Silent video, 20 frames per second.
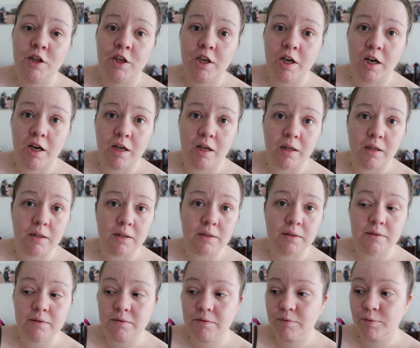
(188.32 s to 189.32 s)
Y'all,
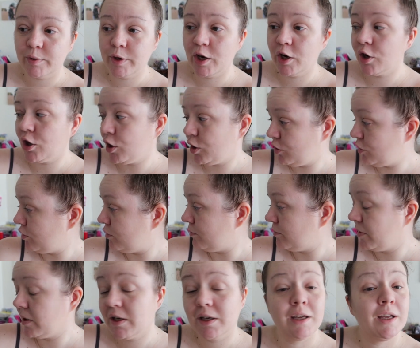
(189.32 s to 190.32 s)
we are
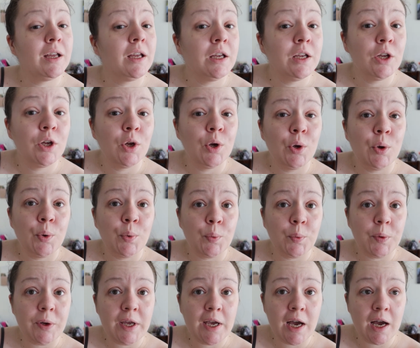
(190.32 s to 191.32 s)
home.
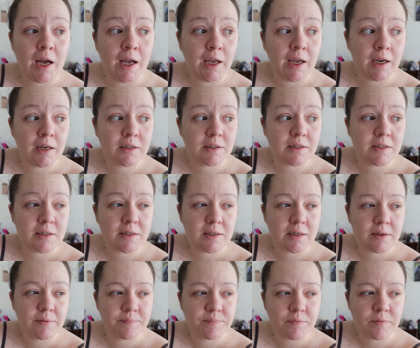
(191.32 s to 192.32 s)
We hiked,
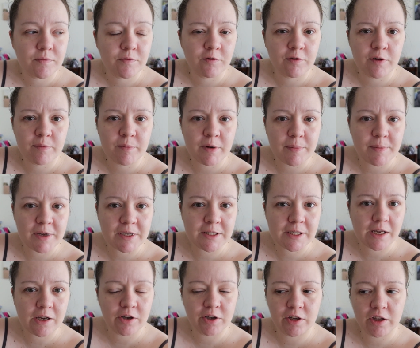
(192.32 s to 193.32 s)
from my
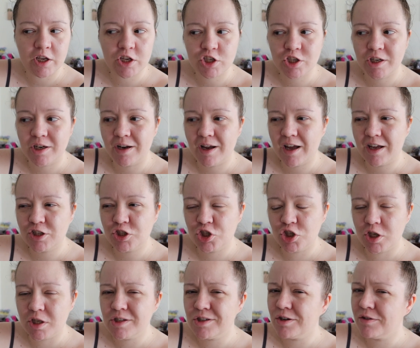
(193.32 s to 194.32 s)
best calculation,
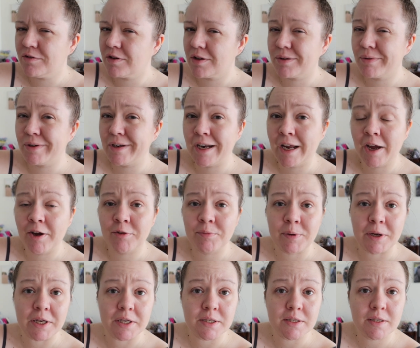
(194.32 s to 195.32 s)
just over three and a half
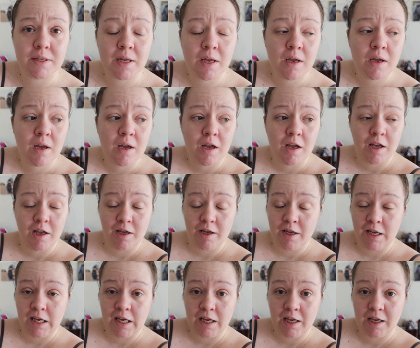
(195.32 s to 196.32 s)
miles.
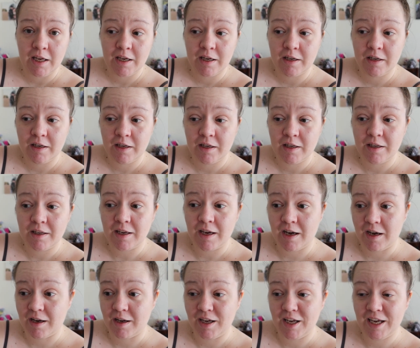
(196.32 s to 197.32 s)
Wait, what?
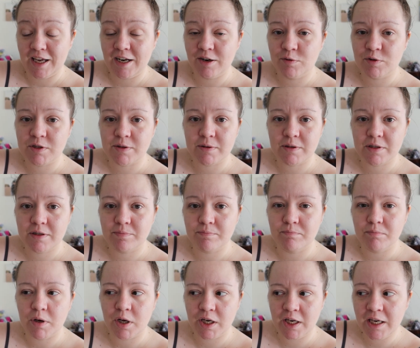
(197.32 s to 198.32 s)
Yeah, and it was
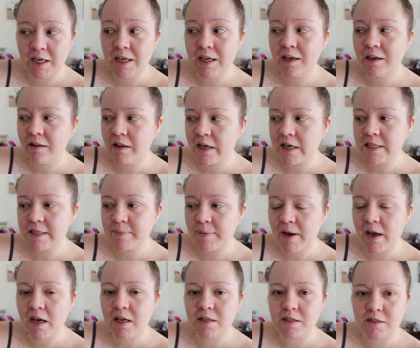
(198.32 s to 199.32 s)
muddy in a lot of
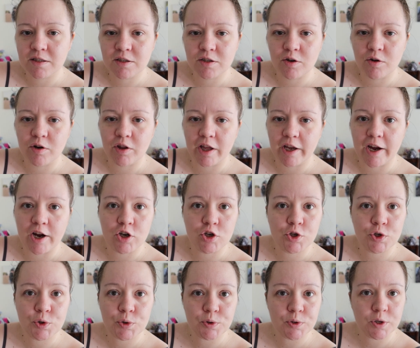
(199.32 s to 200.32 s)
spots, so like our
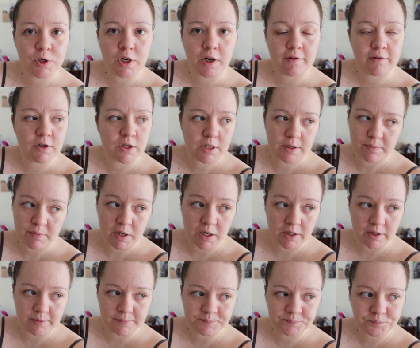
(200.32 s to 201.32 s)
shoes are covered in
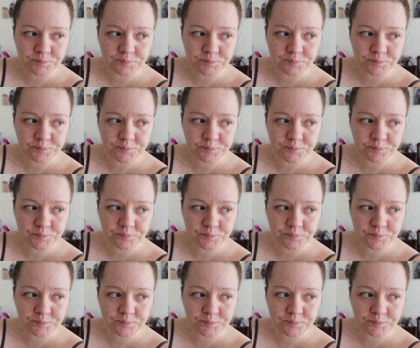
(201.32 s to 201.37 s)
mud.